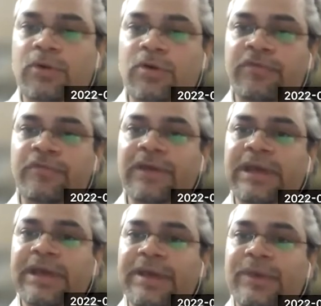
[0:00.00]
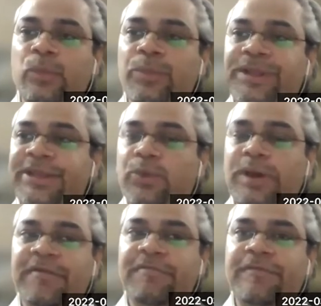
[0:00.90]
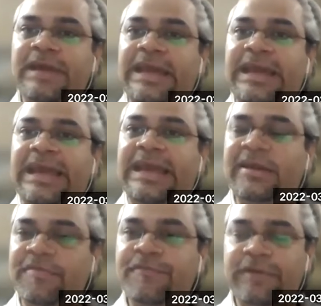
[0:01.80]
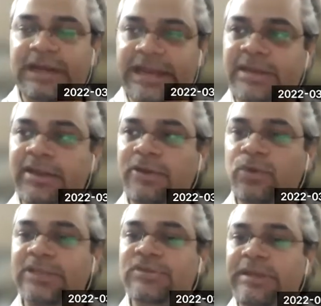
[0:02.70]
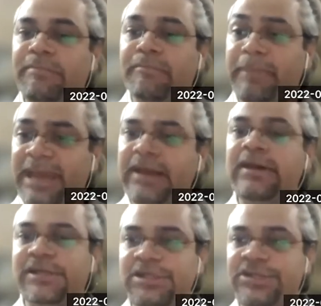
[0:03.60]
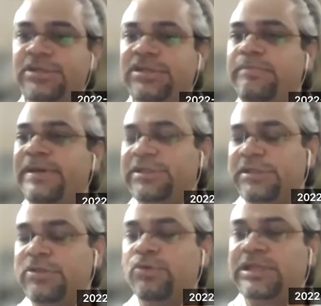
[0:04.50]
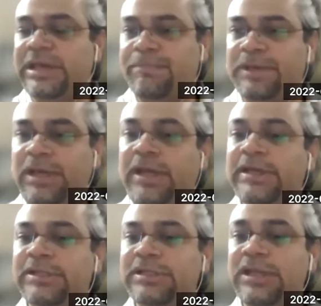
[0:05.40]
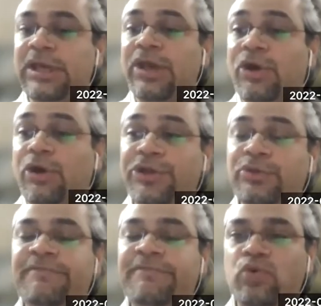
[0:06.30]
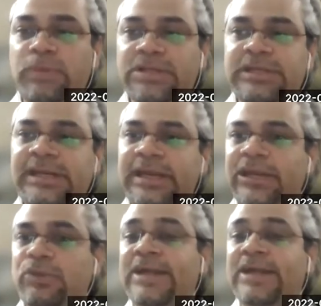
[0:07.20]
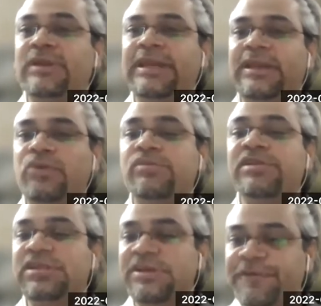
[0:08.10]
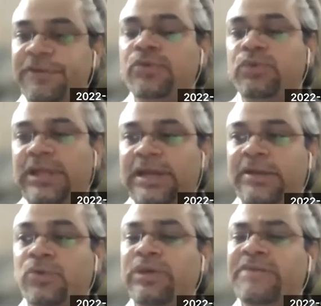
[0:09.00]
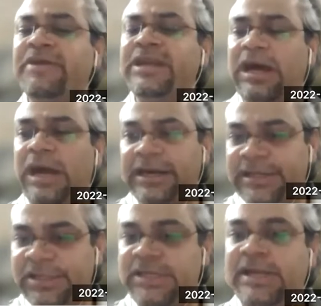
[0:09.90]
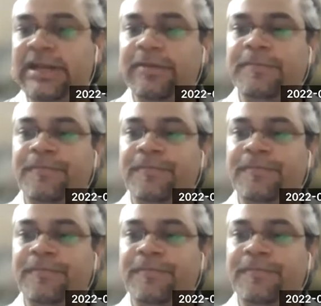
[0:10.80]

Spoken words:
of whether you have enough data to actually make decisions basis those KPIs, or you have too much data and you actually need to sift through that to even understand